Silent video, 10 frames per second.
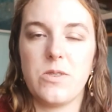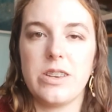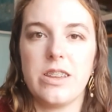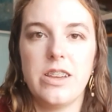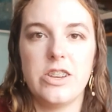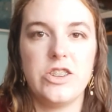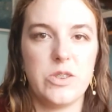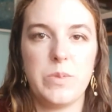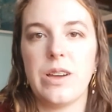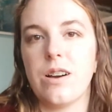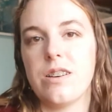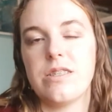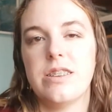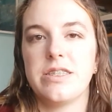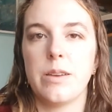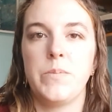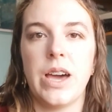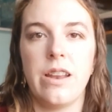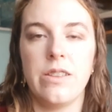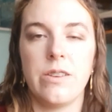one should be all
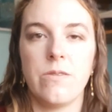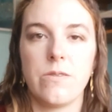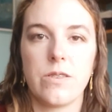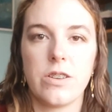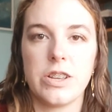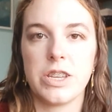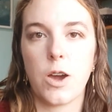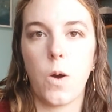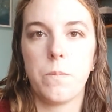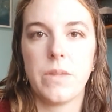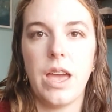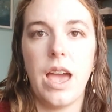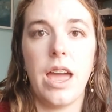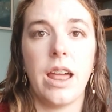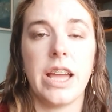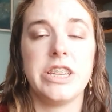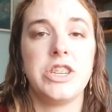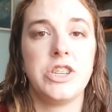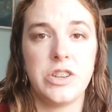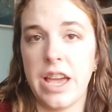subtitled and good to go. And I
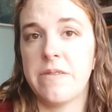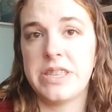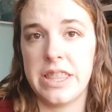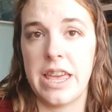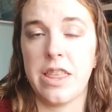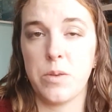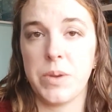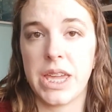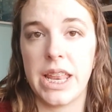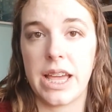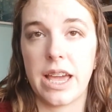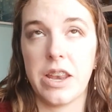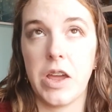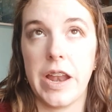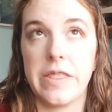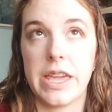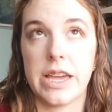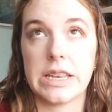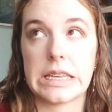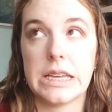should have said that at the beginning and not at the
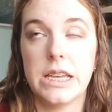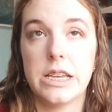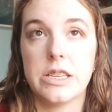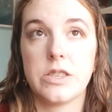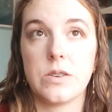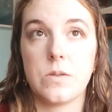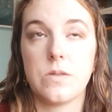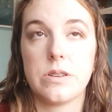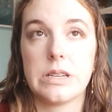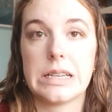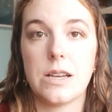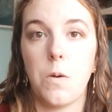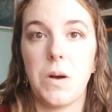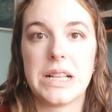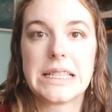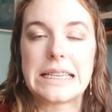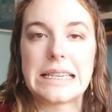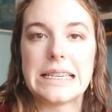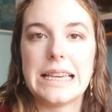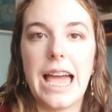end. So, oh well.
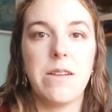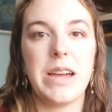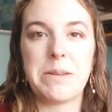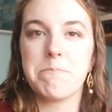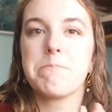Anyway,